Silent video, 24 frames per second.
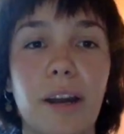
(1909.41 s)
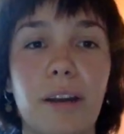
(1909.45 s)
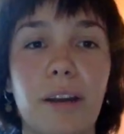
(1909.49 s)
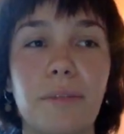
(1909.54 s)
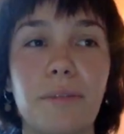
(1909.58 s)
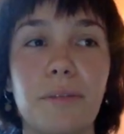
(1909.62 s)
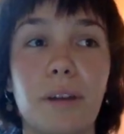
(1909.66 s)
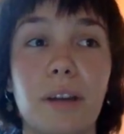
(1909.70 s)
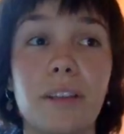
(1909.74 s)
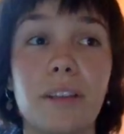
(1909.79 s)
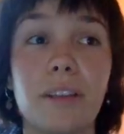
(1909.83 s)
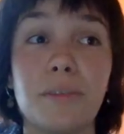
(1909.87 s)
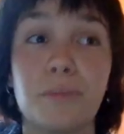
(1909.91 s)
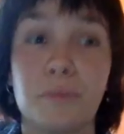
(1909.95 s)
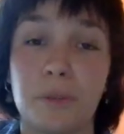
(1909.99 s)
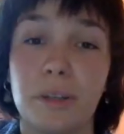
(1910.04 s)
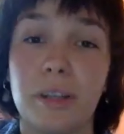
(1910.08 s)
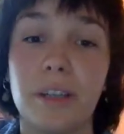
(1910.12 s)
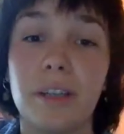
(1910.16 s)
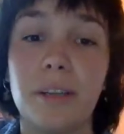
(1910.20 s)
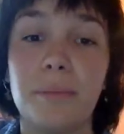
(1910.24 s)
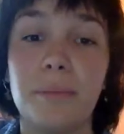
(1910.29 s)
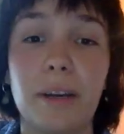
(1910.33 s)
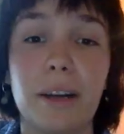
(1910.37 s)
I was
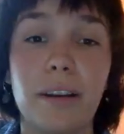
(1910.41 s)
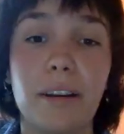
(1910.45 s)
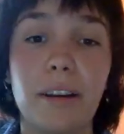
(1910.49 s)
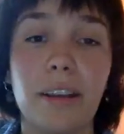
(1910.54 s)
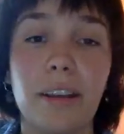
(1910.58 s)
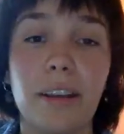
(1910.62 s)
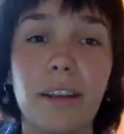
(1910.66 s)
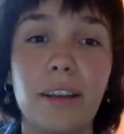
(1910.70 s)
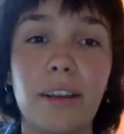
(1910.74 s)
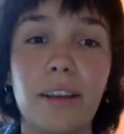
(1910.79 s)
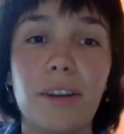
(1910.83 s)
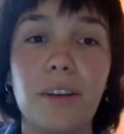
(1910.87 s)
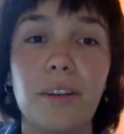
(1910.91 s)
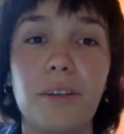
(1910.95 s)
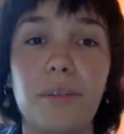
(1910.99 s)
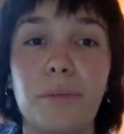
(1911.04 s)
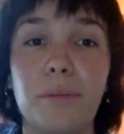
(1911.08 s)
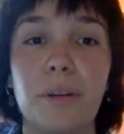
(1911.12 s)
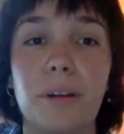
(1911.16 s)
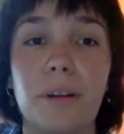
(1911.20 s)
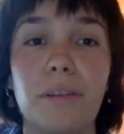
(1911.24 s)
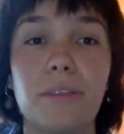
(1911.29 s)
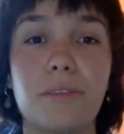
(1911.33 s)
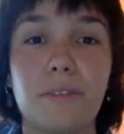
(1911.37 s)
worried about it
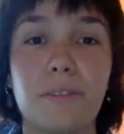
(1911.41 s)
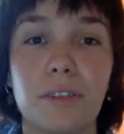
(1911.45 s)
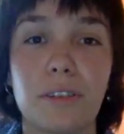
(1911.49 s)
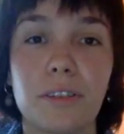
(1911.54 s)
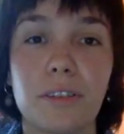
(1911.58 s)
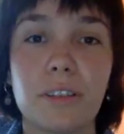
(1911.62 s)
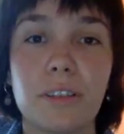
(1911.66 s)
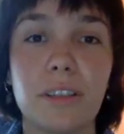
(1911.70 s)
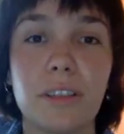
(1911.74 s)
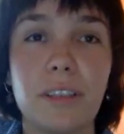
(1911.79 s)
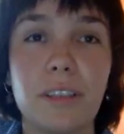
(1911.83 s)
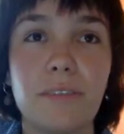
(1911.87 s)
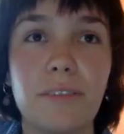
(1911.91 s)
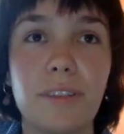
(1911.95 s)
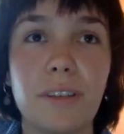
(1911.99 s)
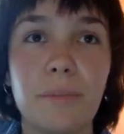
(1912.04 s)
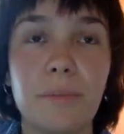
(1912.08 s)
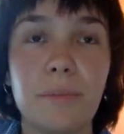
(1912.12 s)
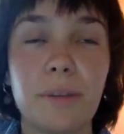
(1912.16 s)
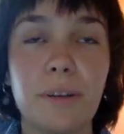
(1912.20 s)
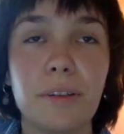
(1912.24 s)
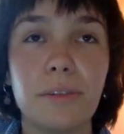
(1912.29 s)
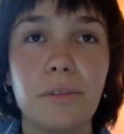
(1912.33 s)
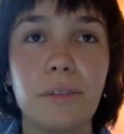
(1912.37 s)
when I was first
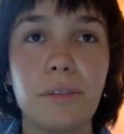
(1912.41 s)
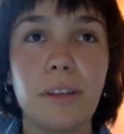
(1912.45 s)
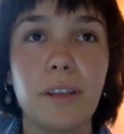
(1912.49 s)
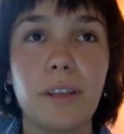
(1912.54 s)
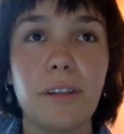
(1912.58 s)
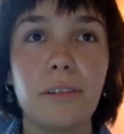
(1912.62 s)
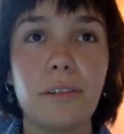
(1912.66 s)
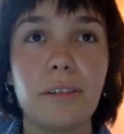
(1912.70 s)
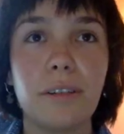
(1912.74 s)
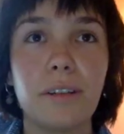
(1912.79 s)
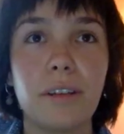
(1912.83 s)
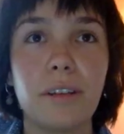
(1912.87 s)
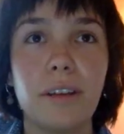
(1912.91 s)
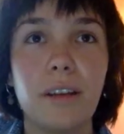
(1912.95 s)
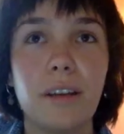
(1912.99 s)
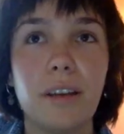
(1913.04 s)
leaving Mount Holyoke,